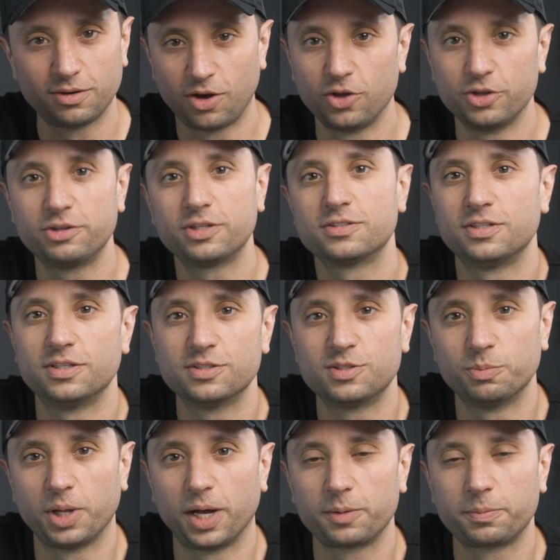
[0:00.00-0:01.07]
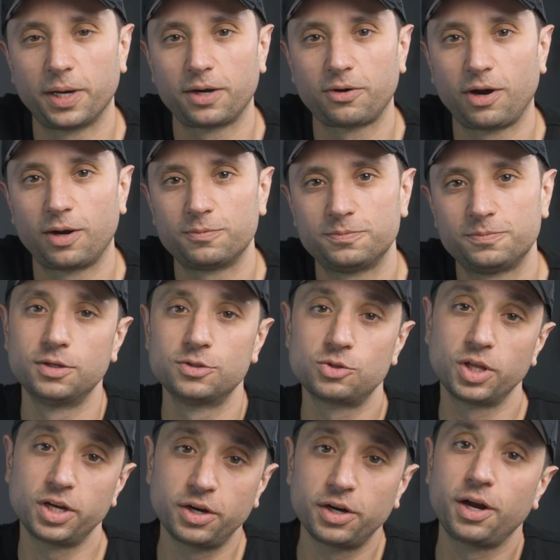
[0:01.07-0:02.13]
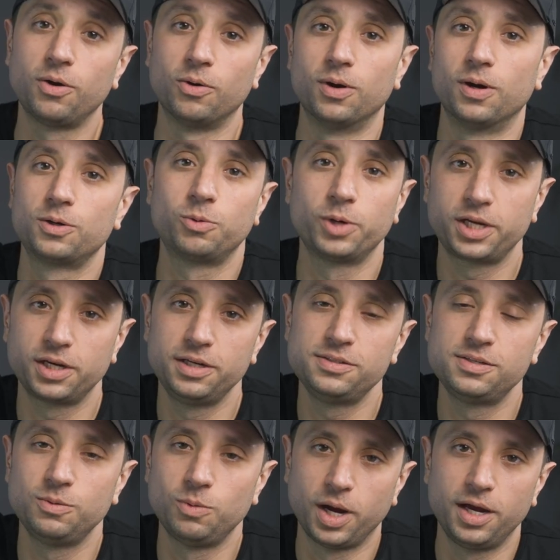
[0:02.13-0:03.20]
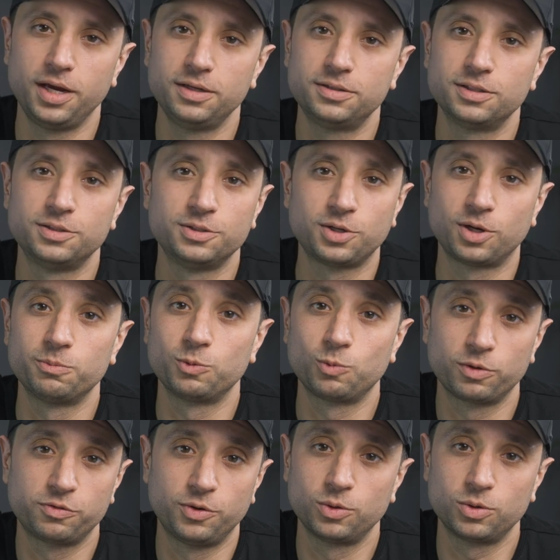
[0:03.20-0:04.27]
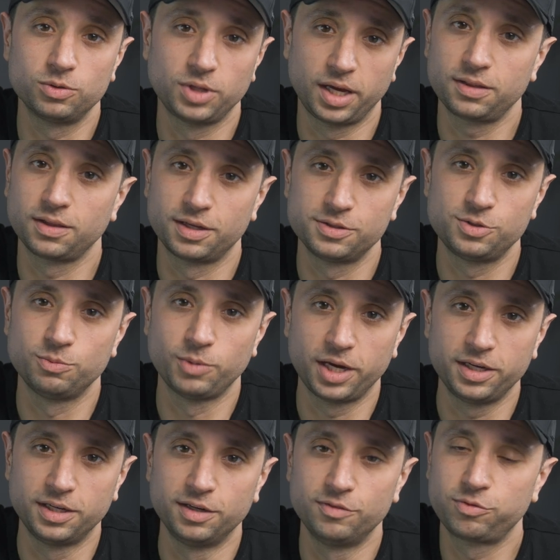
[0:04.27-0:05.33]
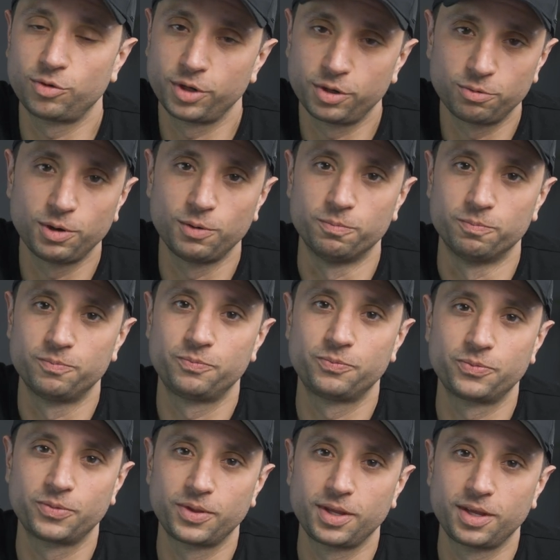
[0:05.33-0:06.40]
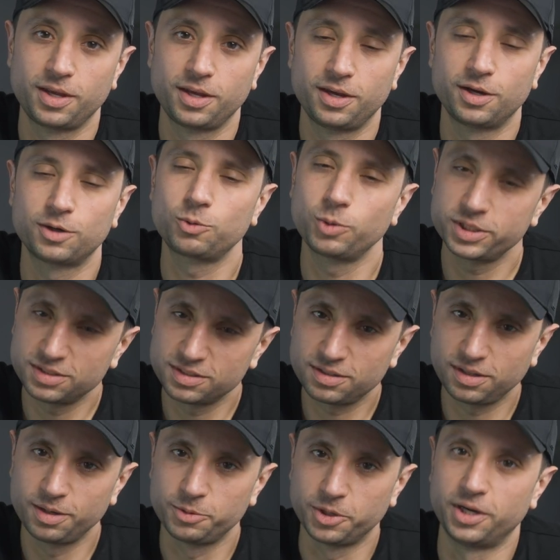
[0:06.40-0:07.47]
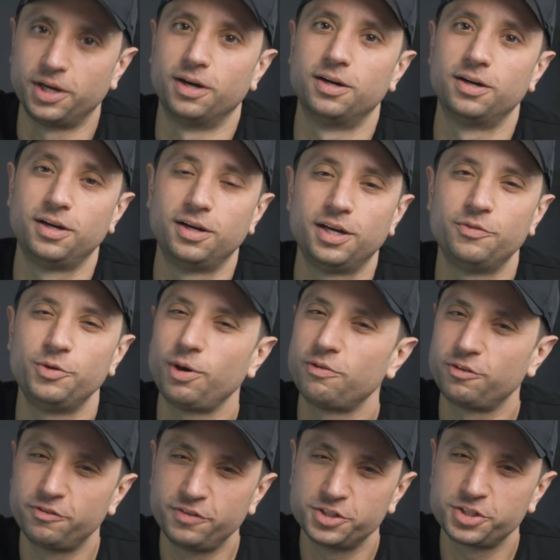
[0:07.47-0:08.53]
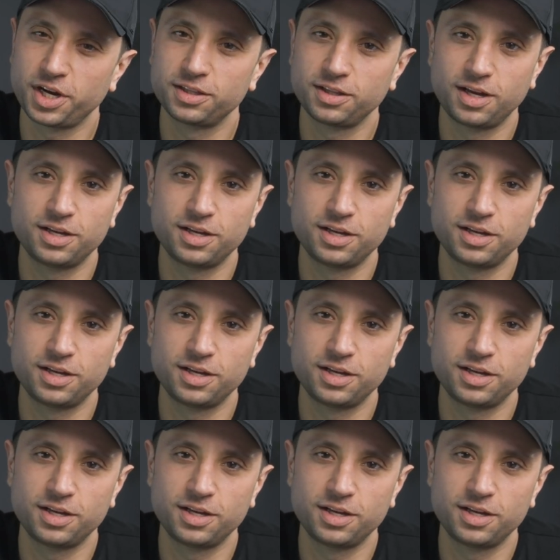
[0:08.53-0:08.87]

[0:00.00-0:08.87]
and all you can see is the black background. So there you go, a quick and easy way to determine what focal length lens you might need for your room. A quick disclaimer here, if you have a fisheye